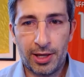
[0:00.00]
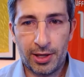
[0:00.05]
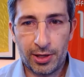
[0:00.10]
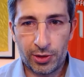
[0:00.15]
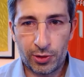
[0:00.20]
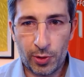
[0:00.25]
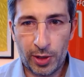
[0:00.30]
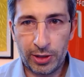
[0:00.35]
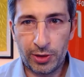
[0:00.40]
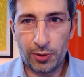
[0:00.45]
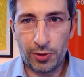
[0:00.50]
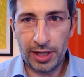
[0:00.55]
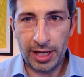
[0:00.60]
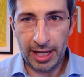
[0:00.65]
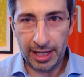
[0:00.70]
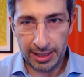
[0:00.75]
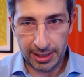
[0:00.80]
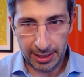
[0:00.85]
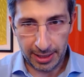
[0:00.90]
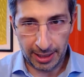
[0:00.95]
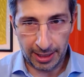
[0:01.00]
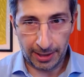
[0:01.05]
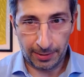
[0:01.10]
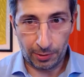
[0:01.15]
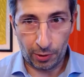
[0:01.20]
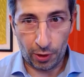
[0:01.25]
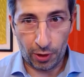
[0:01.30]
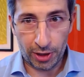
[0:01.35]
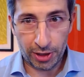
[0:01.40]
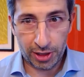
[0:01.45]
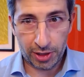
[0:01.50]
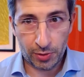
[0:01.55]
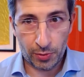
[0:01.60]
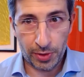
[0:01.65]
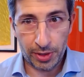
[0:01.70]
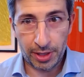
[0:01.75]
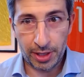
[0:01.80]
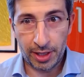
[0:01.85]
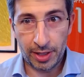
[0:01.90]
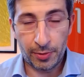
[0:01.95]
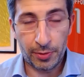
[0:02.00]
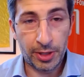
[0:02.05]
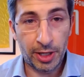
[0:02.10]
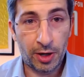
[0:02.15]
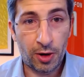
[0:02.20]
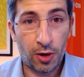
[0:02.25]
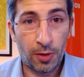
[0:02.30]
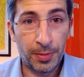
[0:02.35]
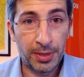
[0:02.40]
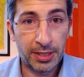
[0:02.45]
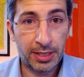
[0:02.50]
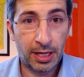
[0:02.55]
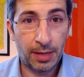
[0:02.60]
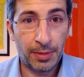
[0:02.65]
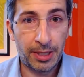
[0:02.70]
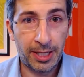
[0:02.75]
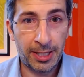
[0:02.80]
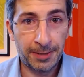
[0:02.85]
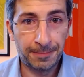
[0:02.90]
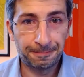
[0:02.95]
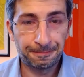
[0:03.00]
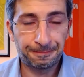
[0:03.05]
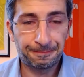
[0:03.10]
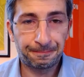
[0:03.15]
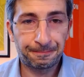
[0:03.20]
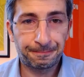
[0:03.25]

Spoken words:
so I don't get lost with the comments coming in